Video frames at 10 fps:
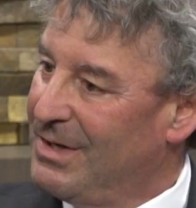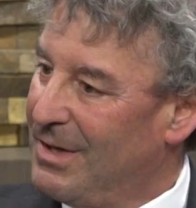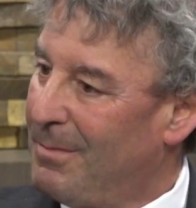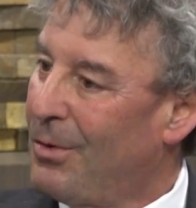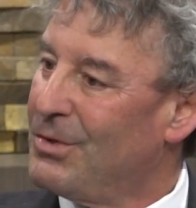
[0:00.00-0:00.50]

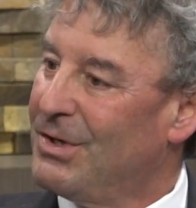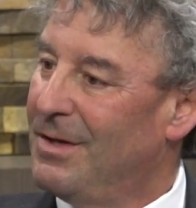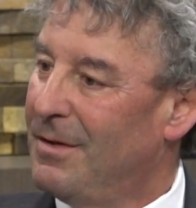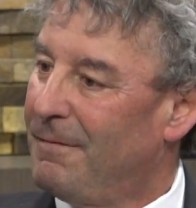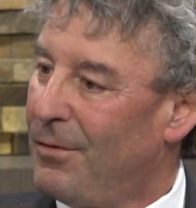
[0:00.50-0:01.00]
the person
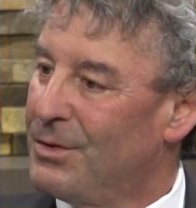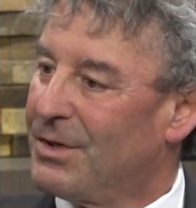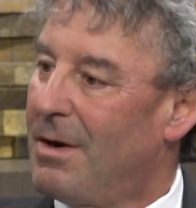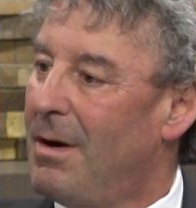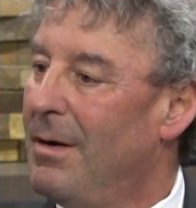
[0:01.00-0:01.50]
in the
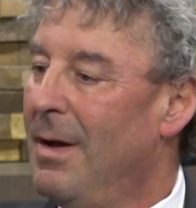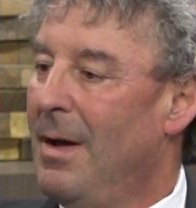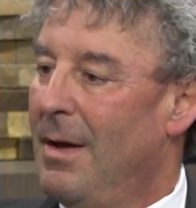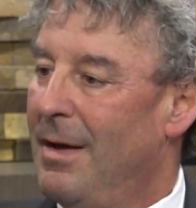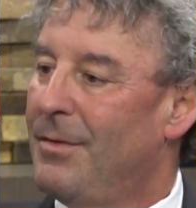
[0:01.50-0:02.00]
first car?
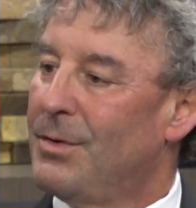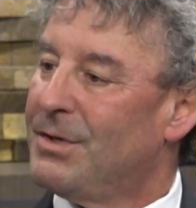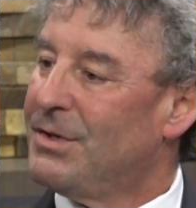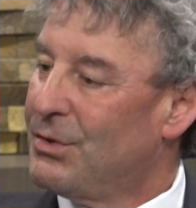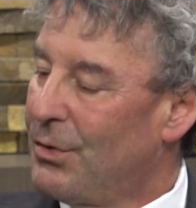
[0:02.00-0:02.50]
And
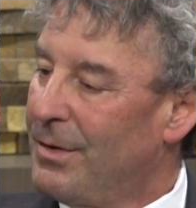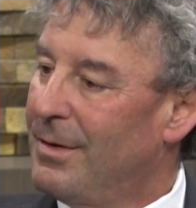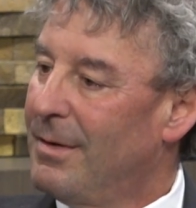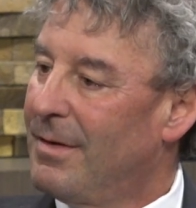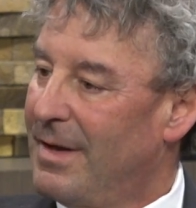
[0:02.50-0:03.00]
those are
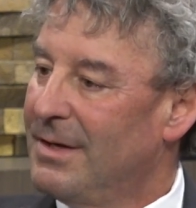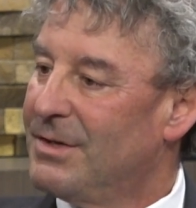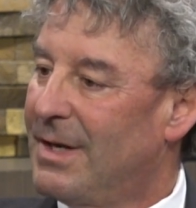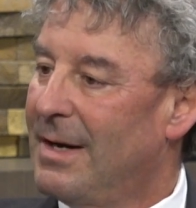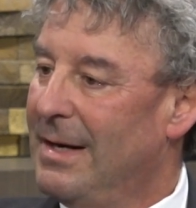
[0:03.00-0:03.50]
certain
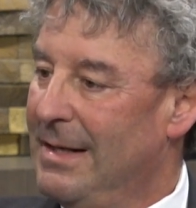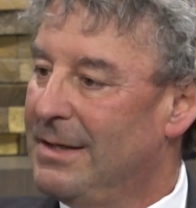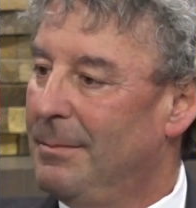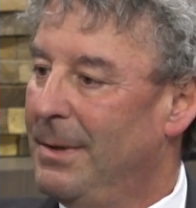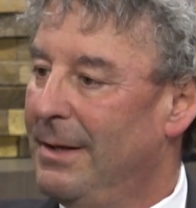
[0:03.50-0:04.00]
things that
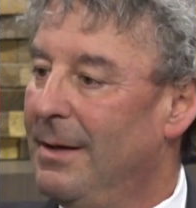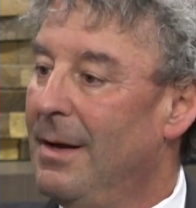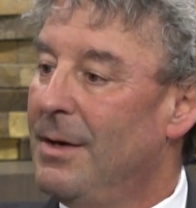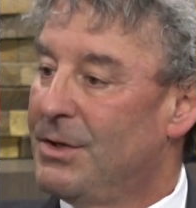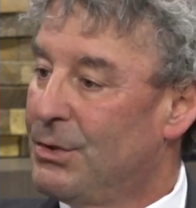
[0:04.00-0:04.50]
need to be
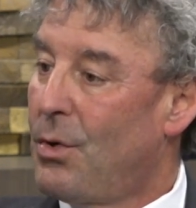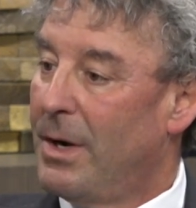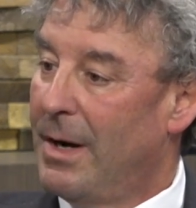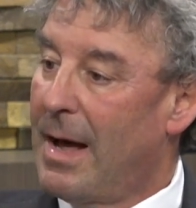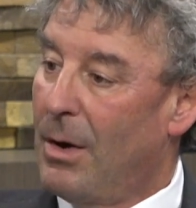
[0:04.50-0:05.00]

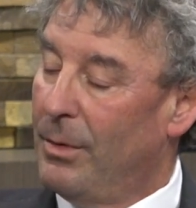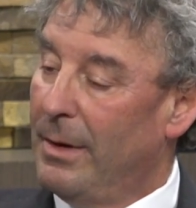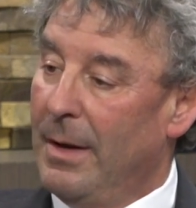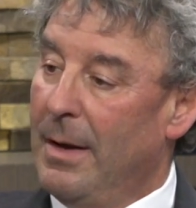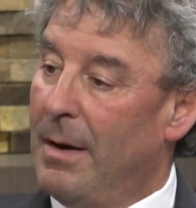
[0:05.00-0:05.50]
sorted
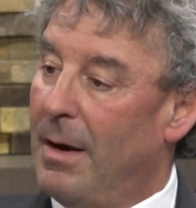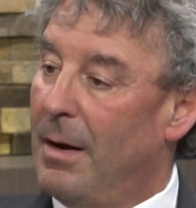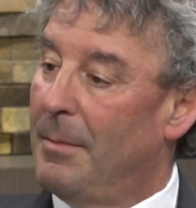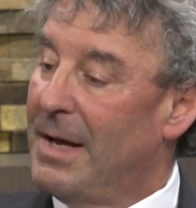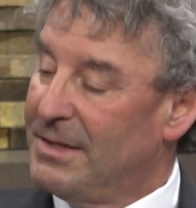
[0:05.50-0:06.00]
out.
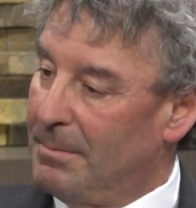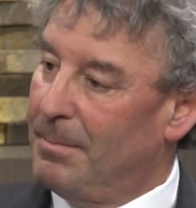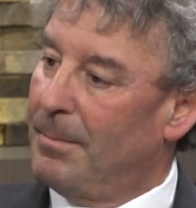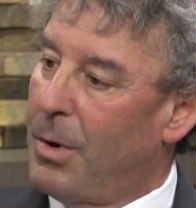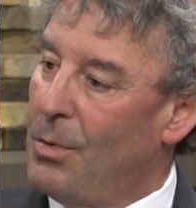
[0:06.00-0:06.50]
As a
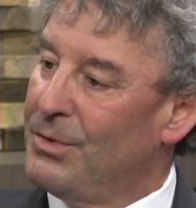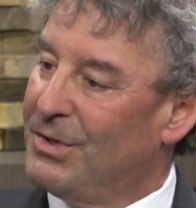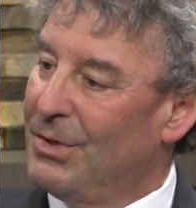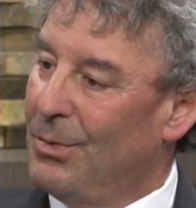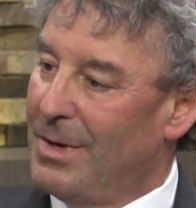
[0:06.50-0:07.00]

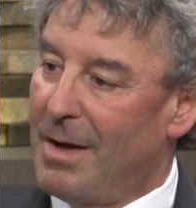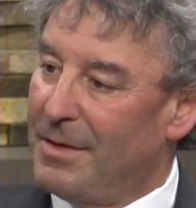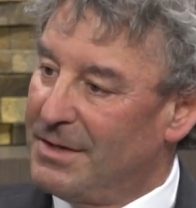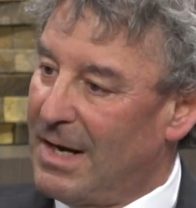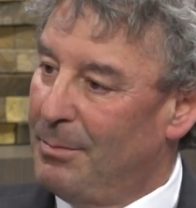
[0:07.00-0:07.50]
opposed to
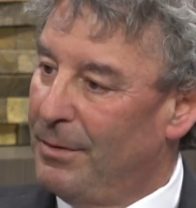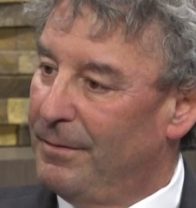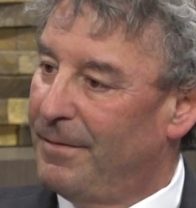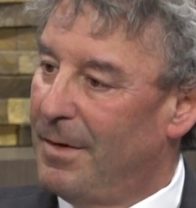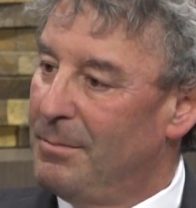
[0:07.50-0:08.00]
another type
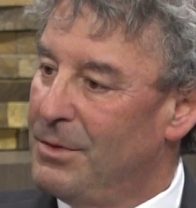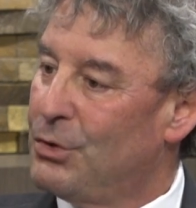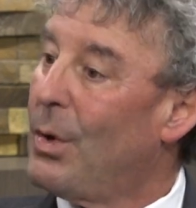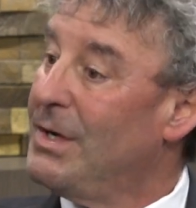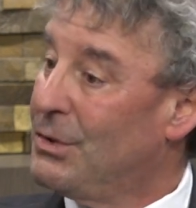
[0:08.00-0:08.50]
of
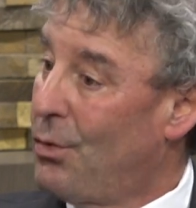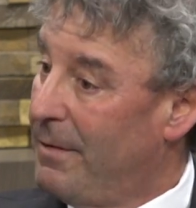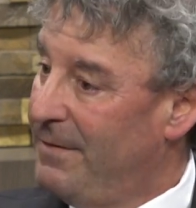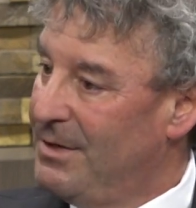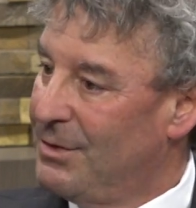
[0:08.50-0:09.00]
joint tortfeasor